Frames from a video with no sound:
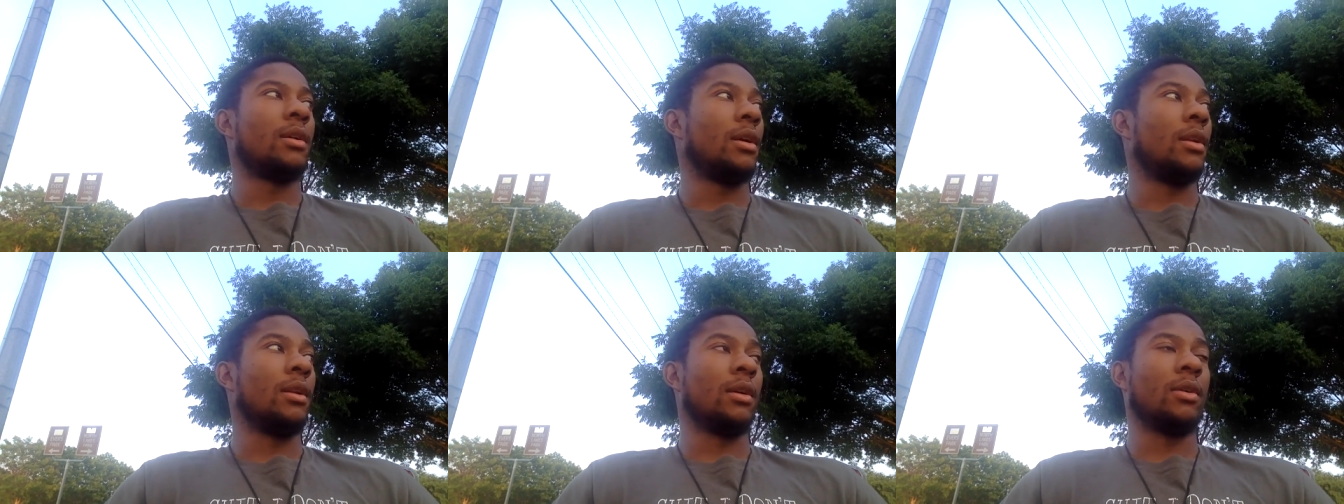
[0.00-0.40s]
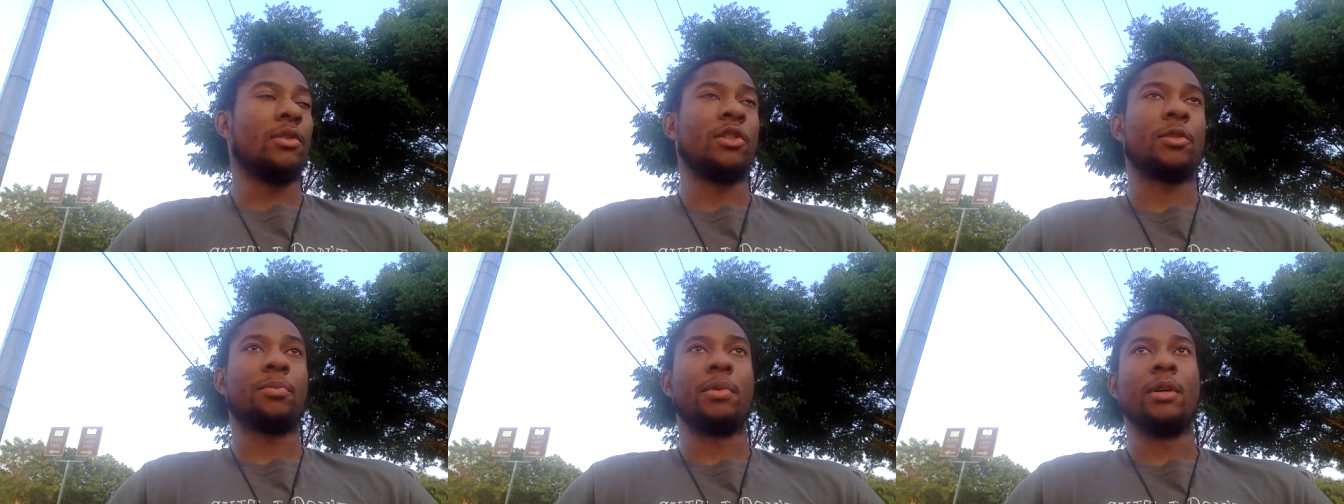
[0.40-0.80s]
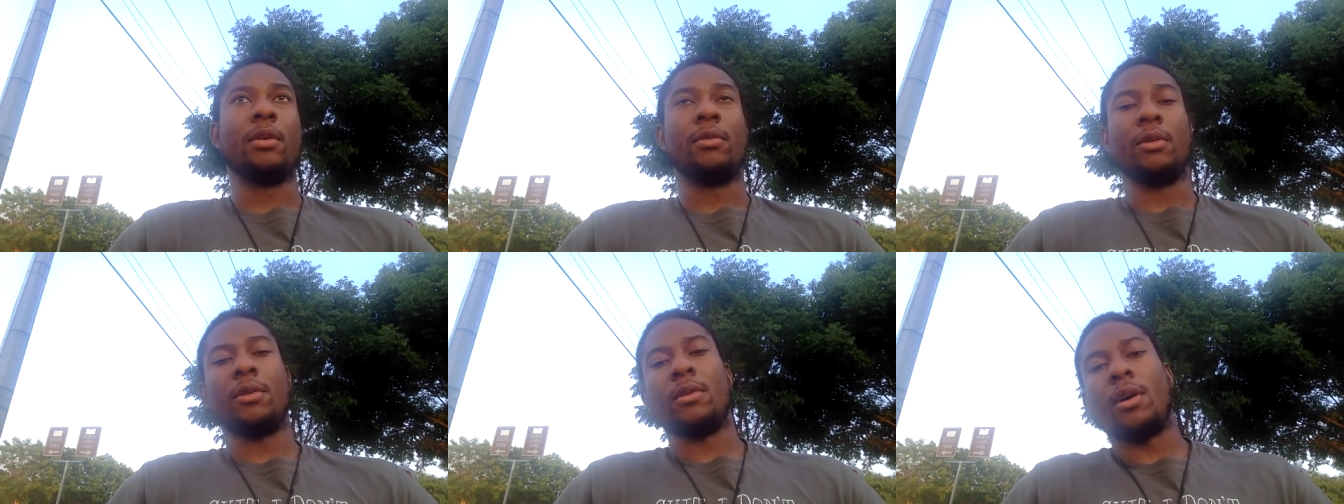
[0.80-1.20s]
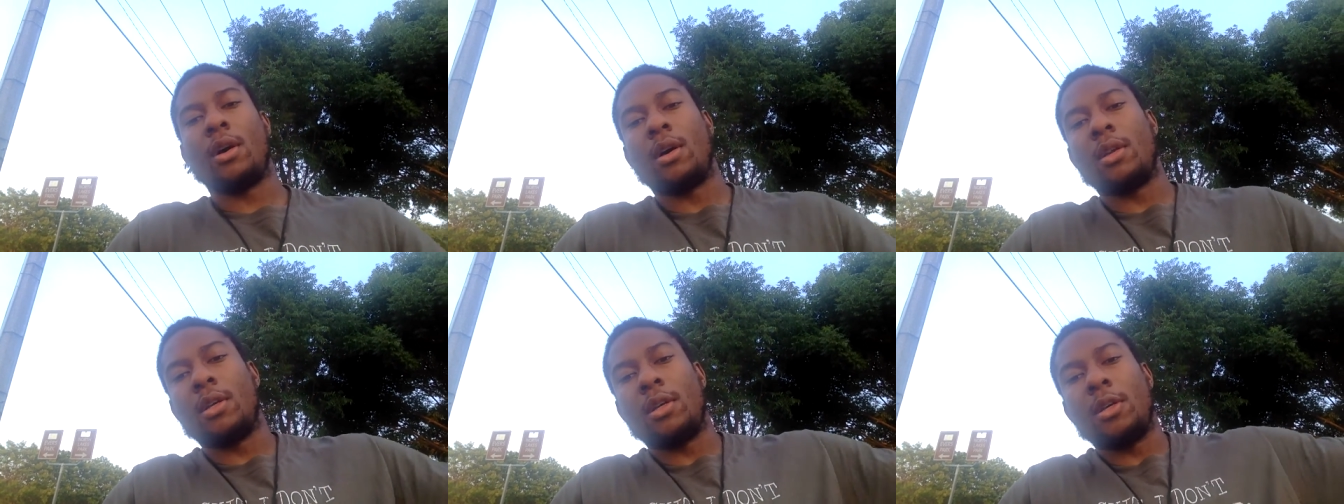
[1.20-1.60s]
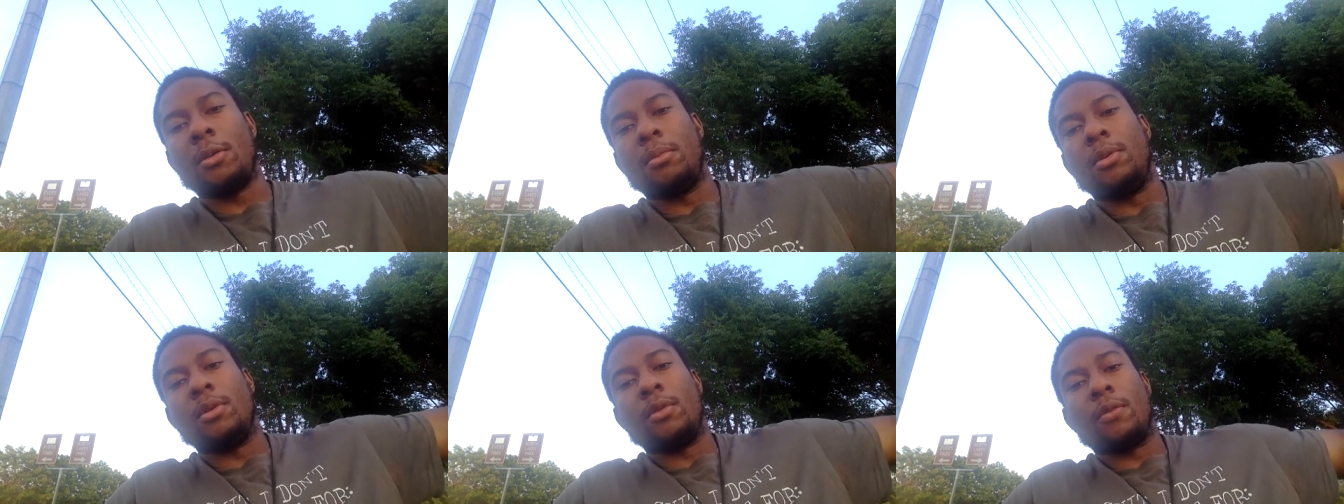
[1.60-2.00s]
and the Holy Spirit, all in
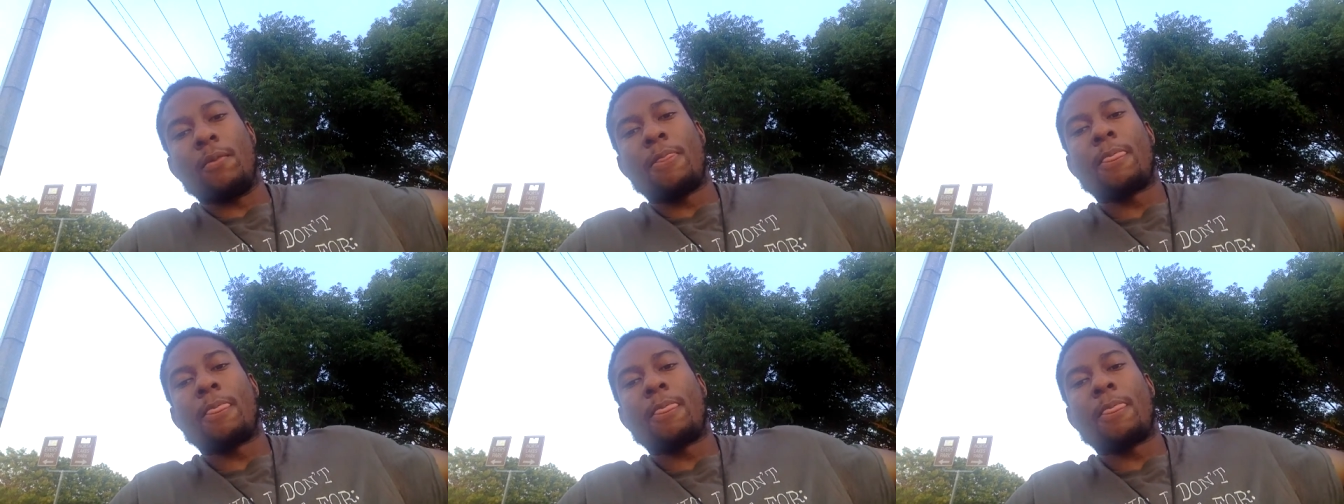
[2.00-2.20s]
Hebrew.